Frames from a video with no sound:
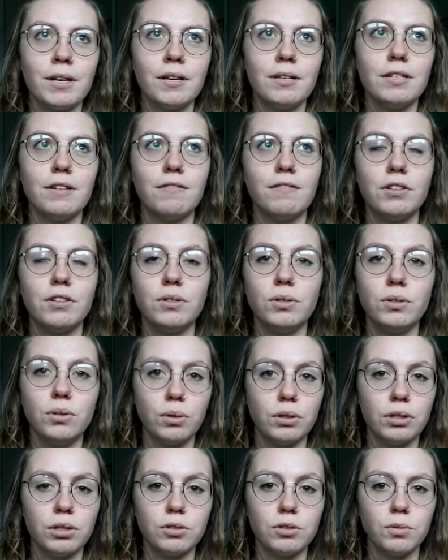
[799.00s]
different
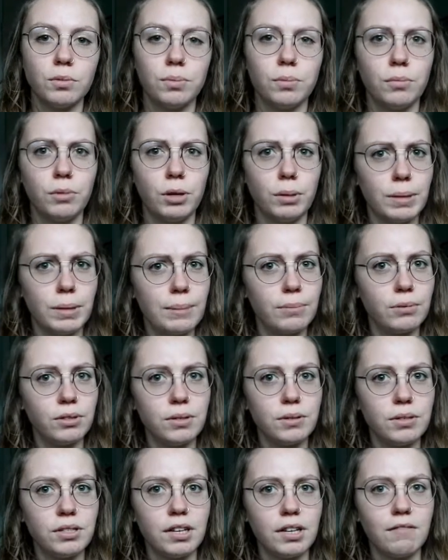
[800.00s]
tutorials where people
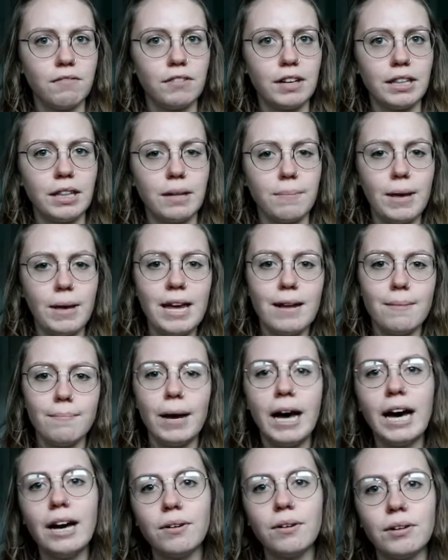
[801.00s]
do stuff like they paint
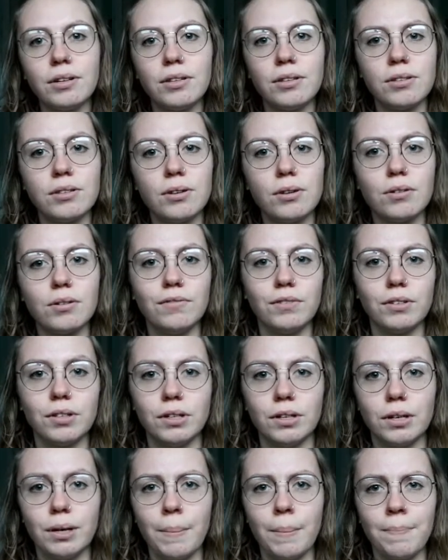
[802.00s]
patterns
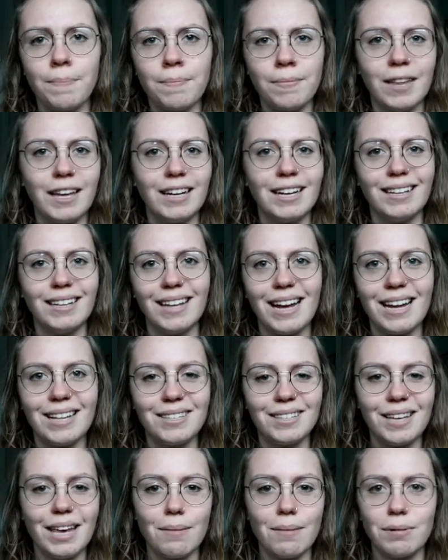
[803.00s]
over like a
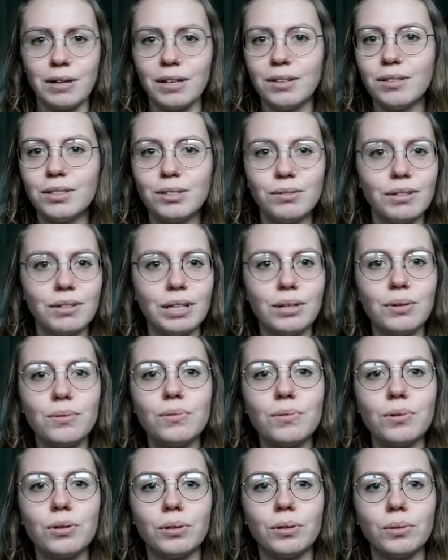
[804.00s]
landscape and it looks really
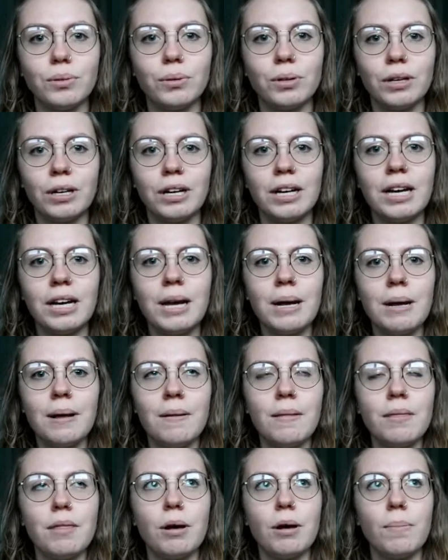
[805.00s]
cool, or
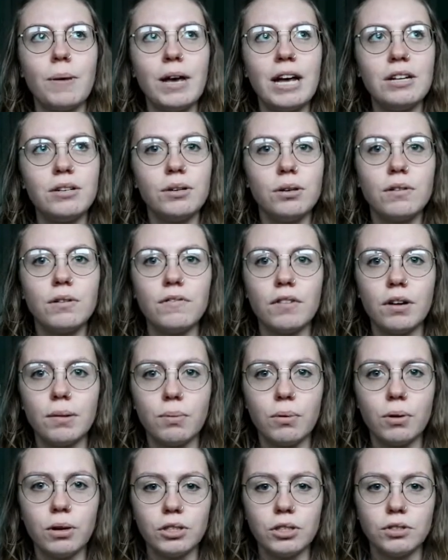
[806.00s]
they'll paint over a
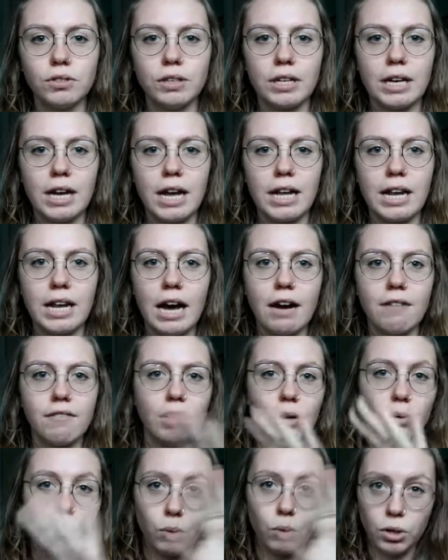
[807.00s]
portrait and have
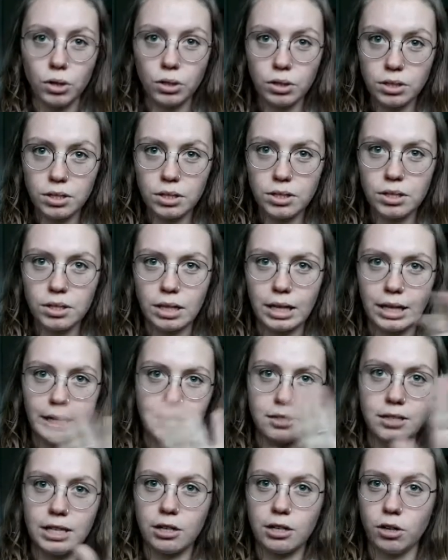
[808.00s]
like words, like
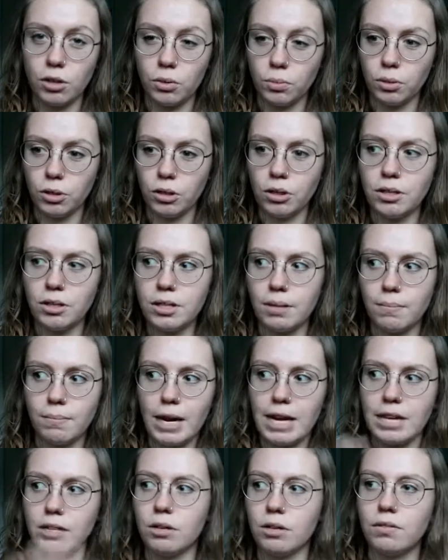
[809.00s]
stick on words and then
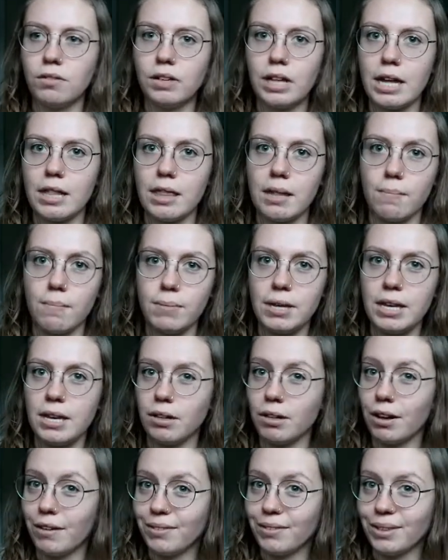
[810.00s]
paint over that and then
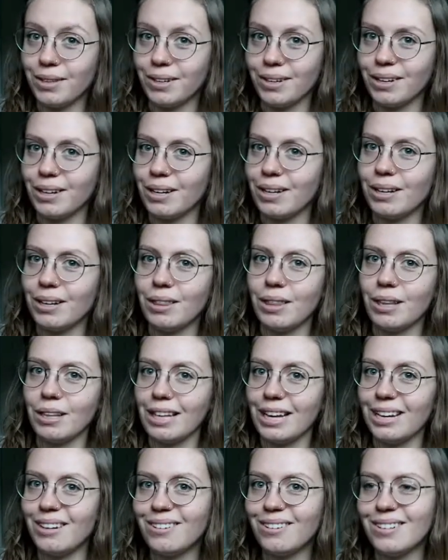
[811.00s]
peel off the
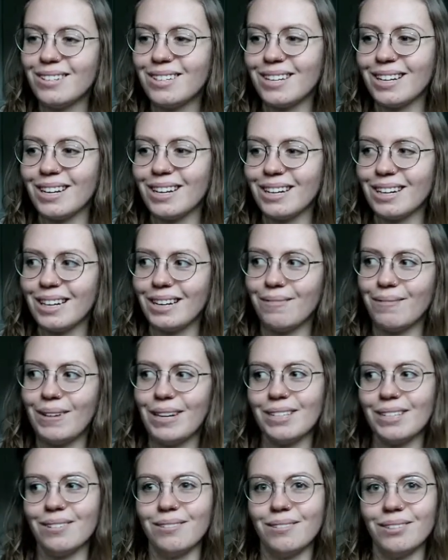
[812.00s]
letters, and then it like
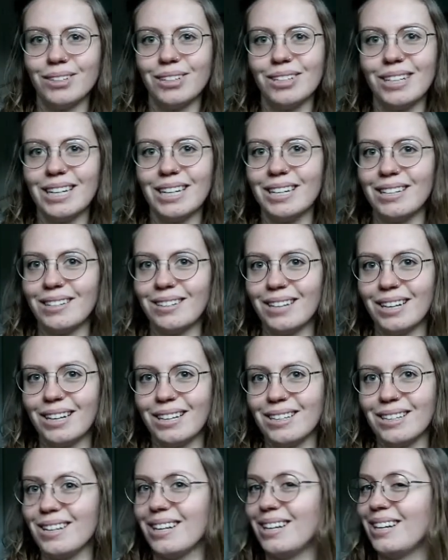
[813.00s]
makes a word, and
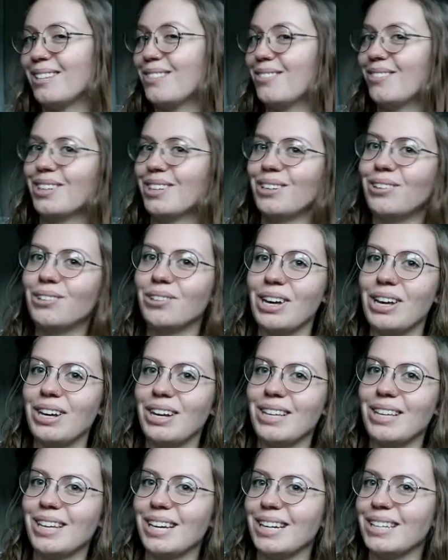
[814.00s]
like it's really cool how you
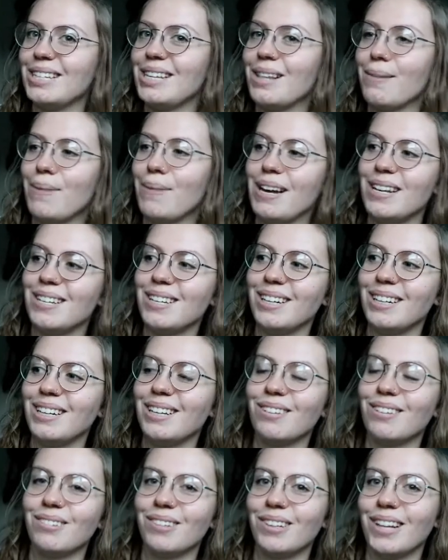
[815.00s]
can like see the painting
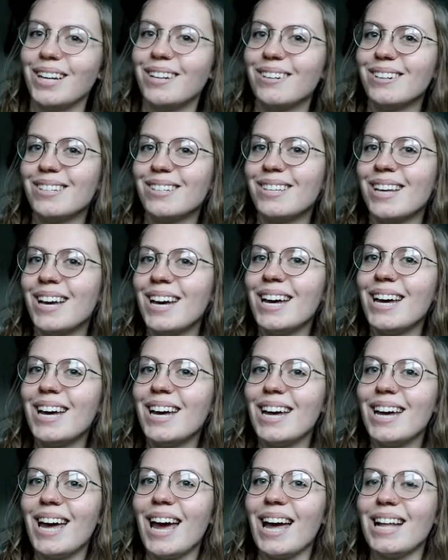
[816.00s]
through the letters.
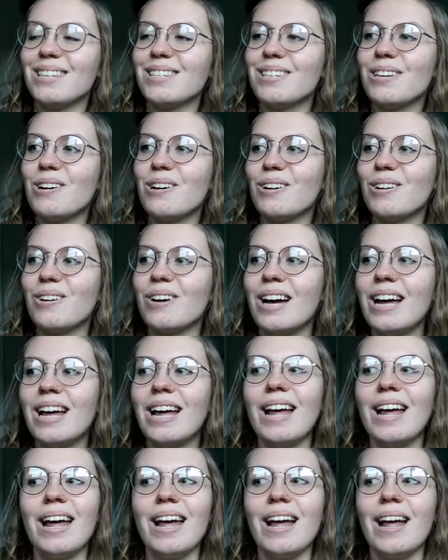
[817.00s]
And so
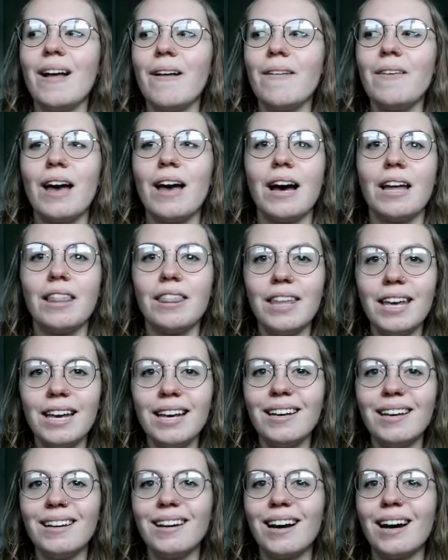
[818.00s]
yeah, I
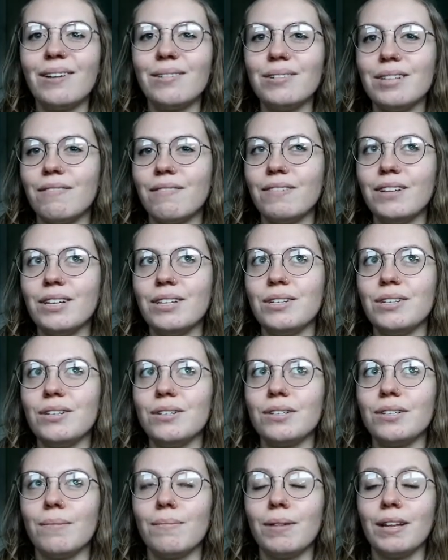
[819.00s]
think I will definitely do
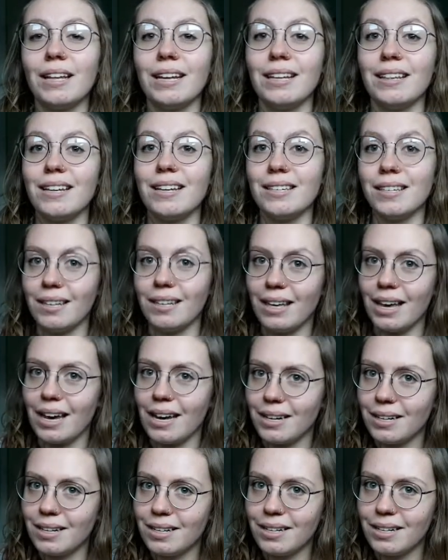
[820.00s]
something like this
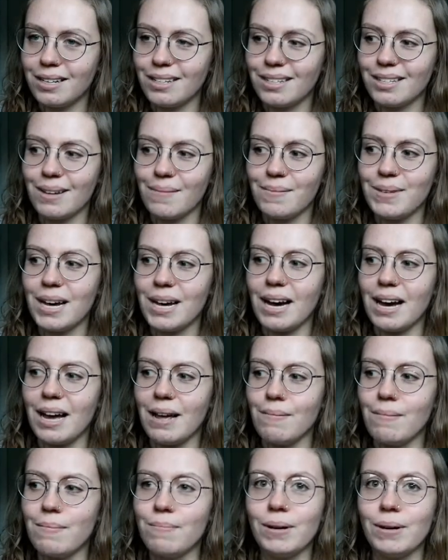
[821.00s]
again
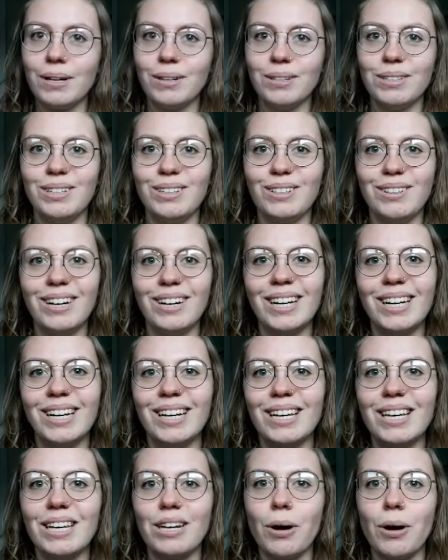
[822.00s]
sometime, but I'll do,
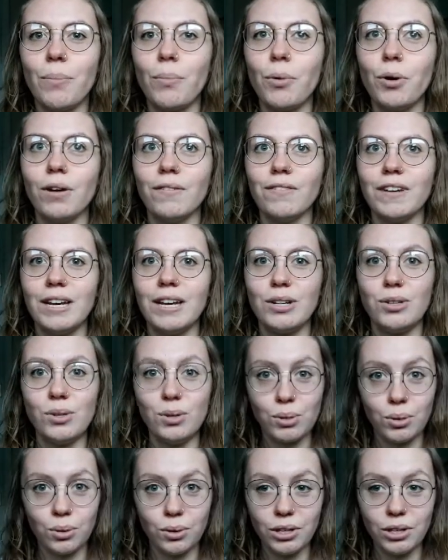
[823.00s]
you know, more of a
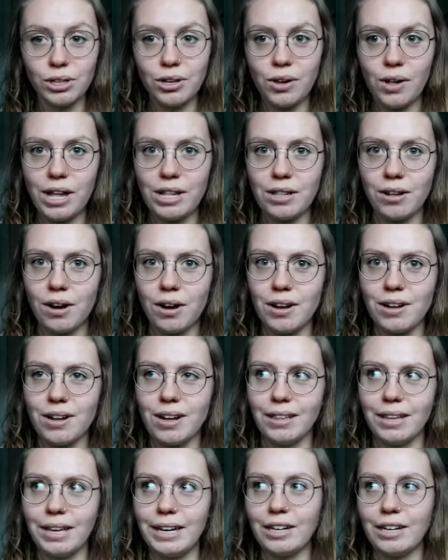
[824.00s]
tutorial and not
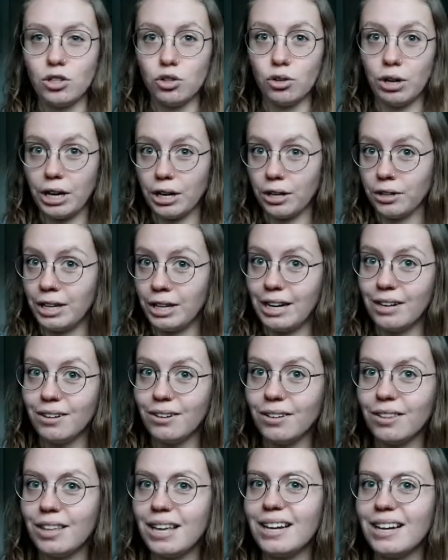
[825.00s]
like a trial and
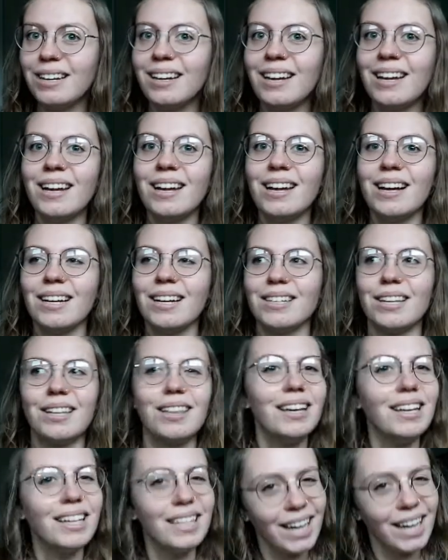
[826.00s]
error thing, because I
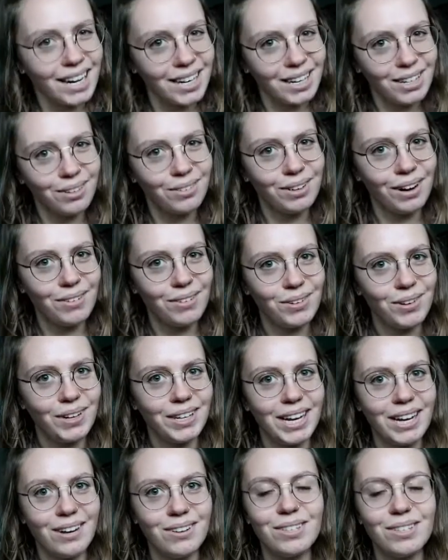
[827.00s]
think I kind of know what I'm
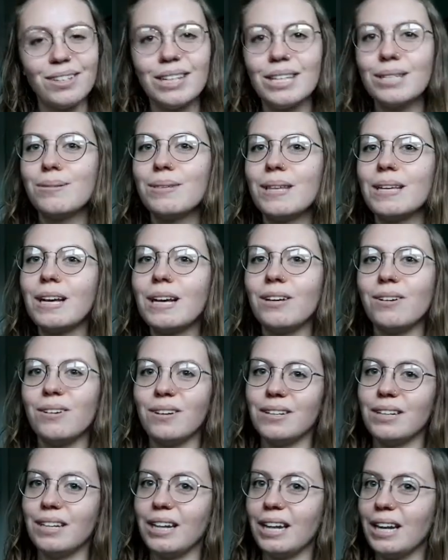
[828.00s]
doing now. So this was like a
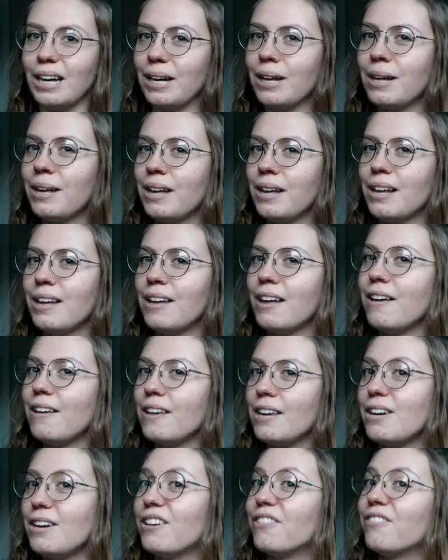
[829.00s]
good, like,
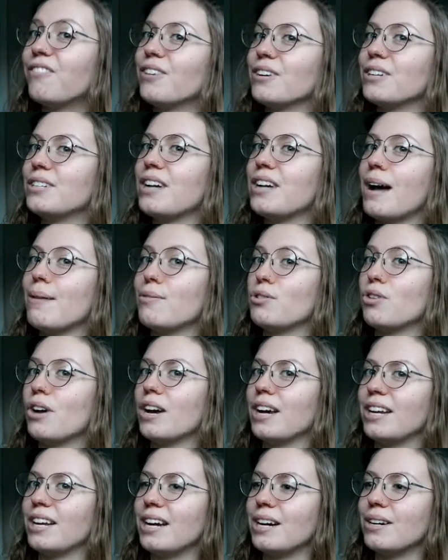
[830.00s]
you know, first time
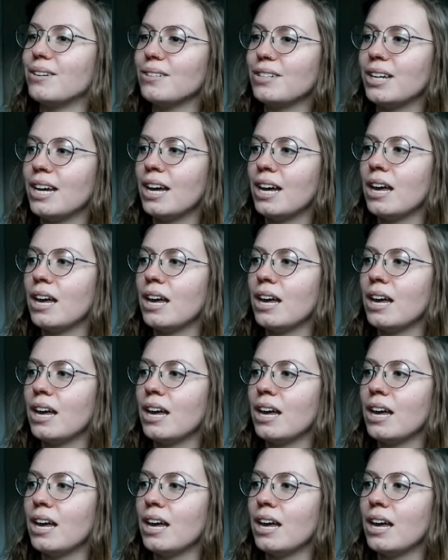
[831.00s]
trying it out.